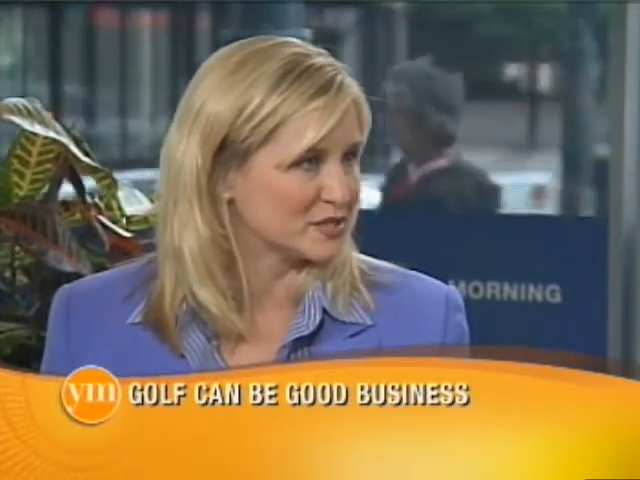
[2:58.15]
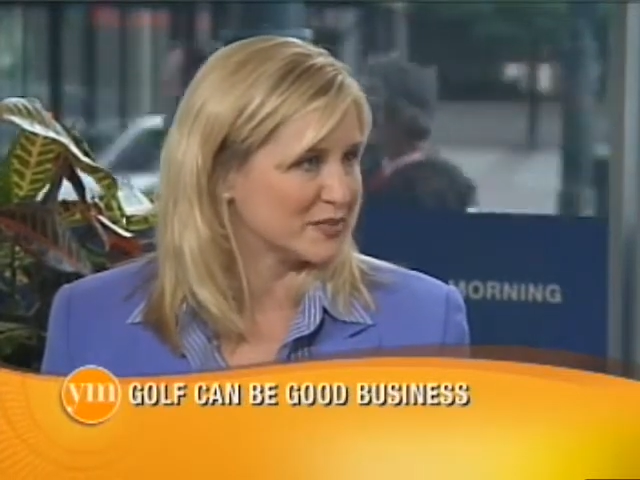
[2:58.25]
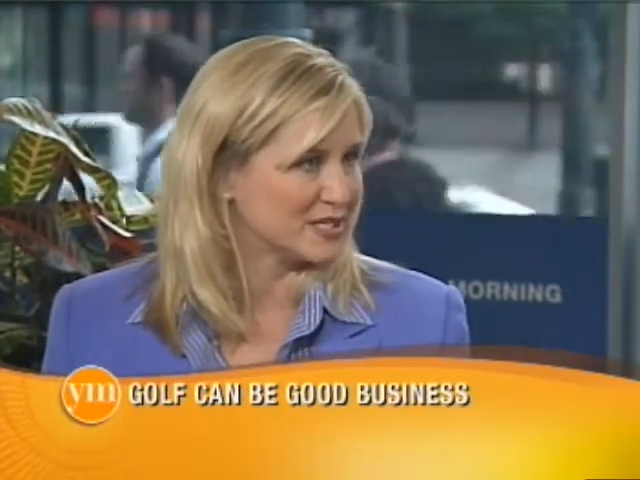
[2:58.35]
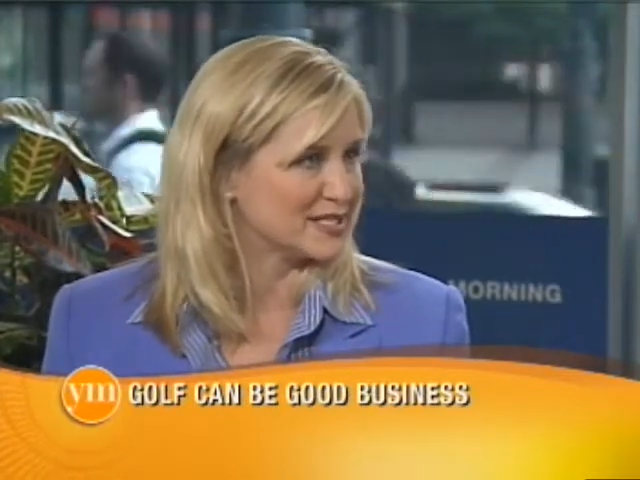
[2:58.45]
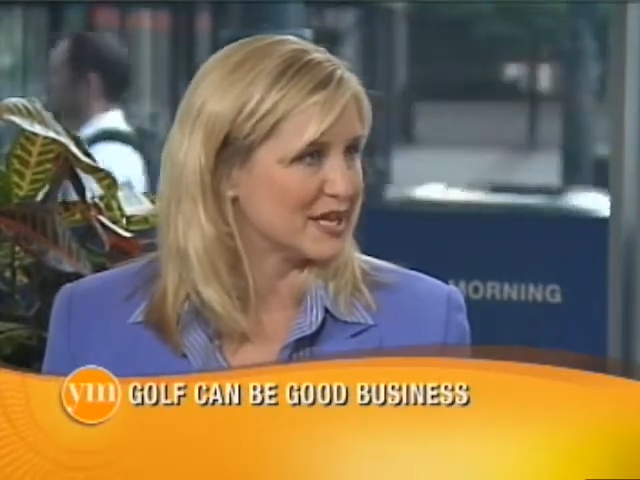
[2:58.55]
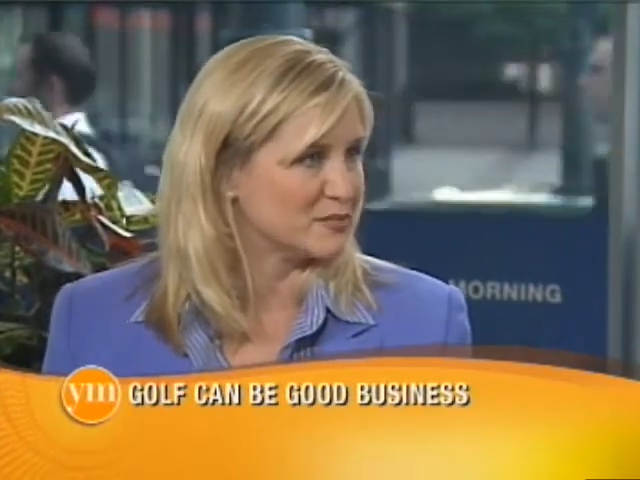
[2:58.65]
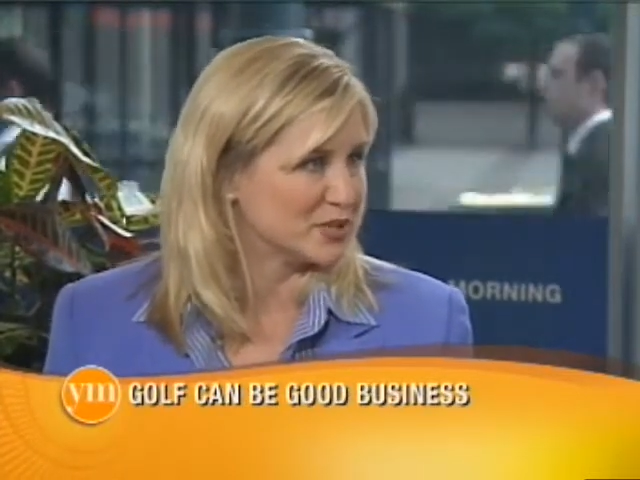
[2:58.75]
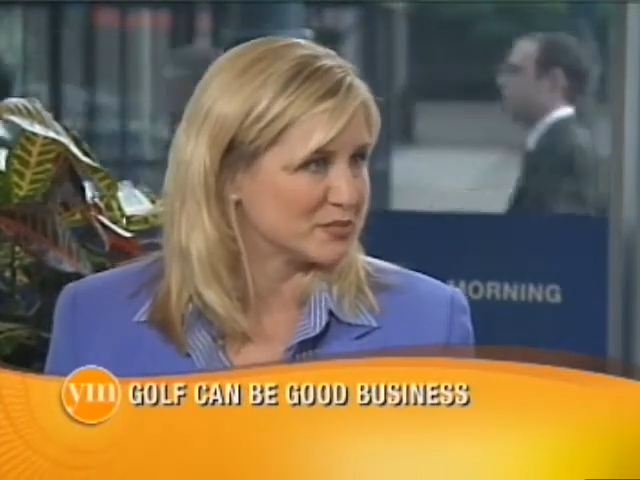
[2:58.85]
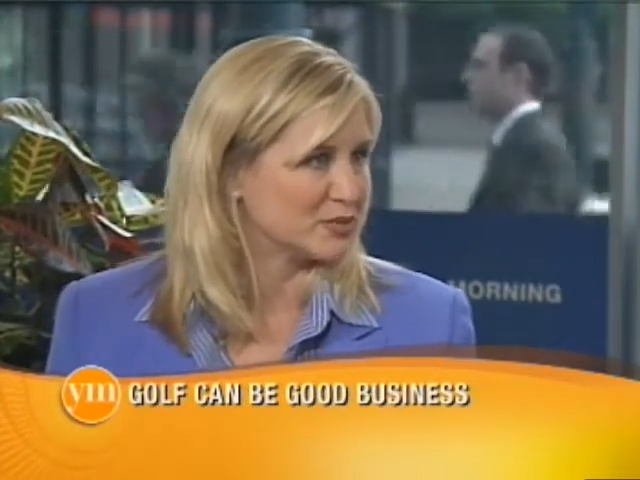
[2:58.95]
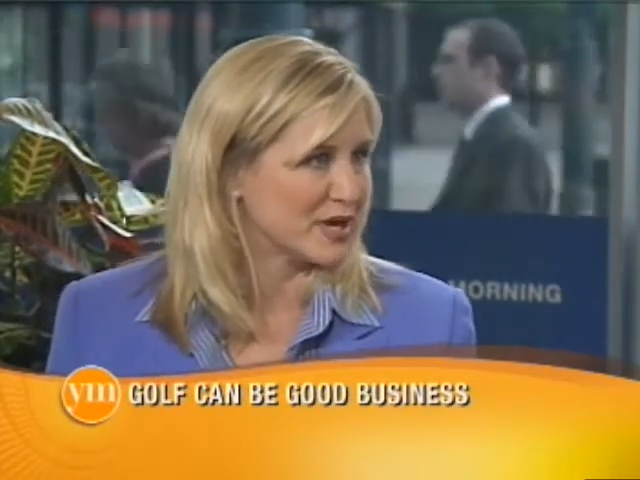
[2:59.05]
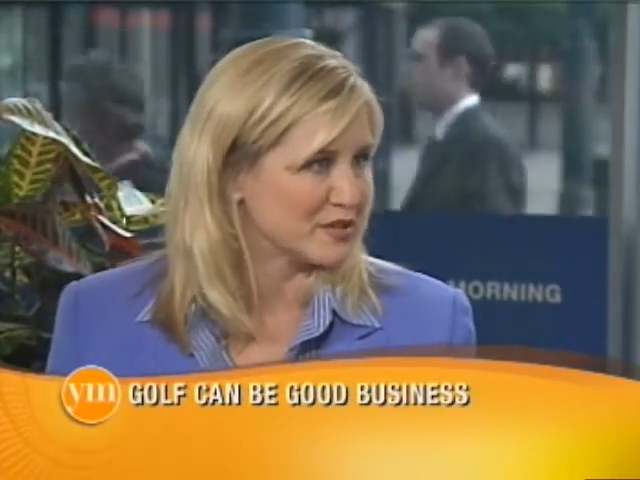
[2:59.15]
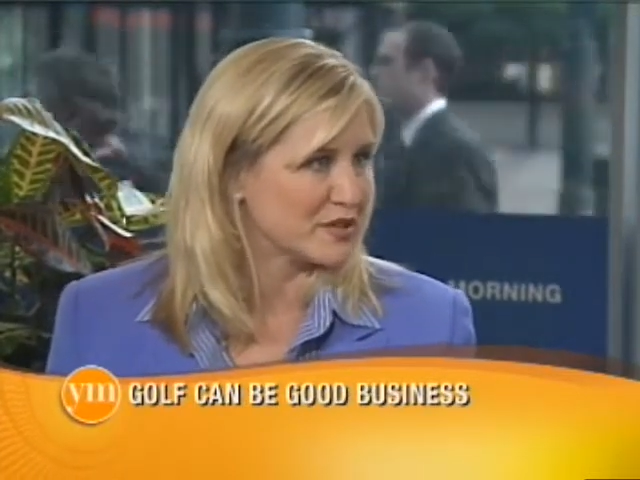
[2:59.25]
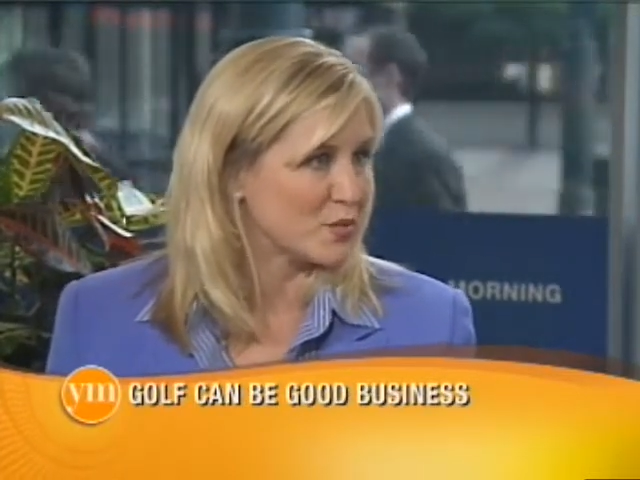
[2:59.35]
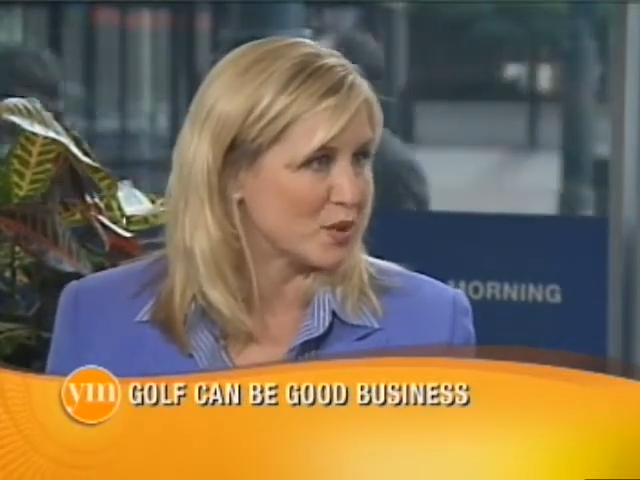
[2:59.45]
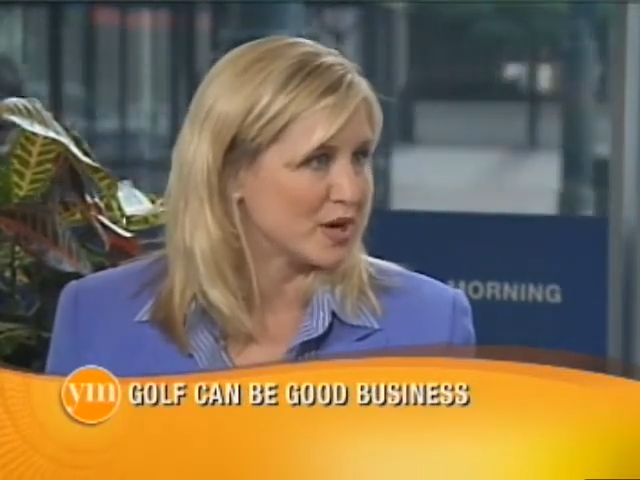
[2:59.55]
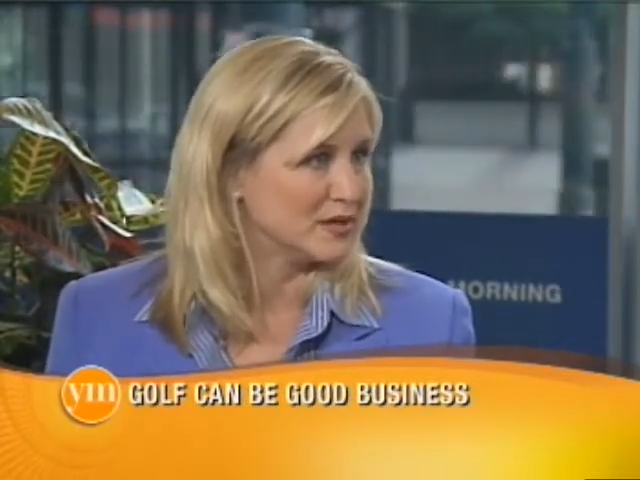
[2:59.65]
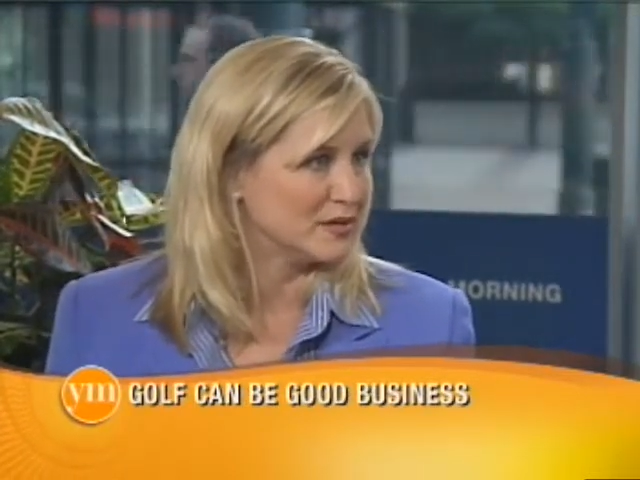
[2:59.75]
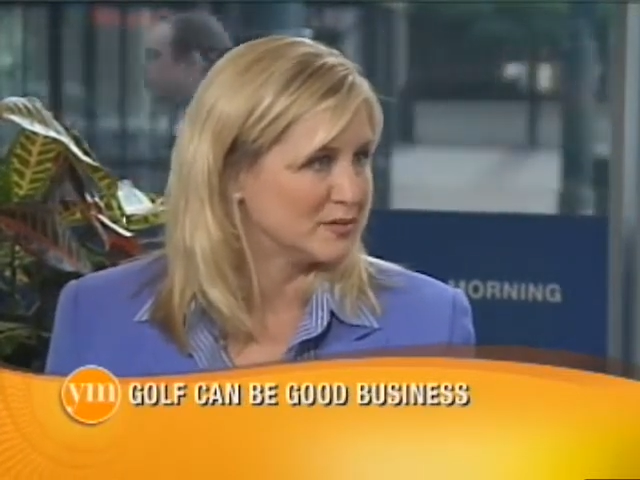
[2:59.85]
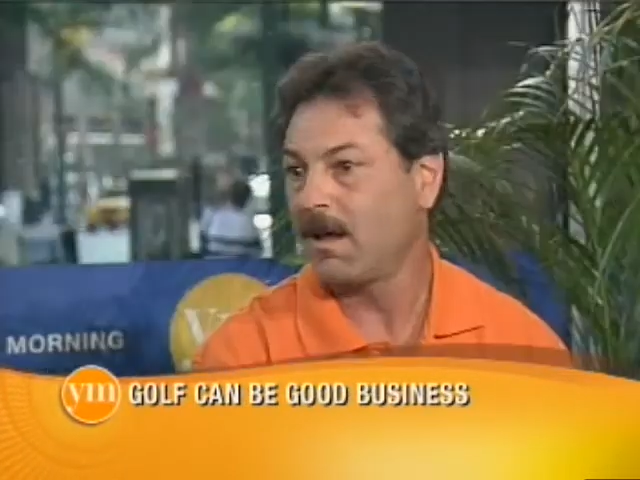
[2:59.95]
to meet 10 people rather than one?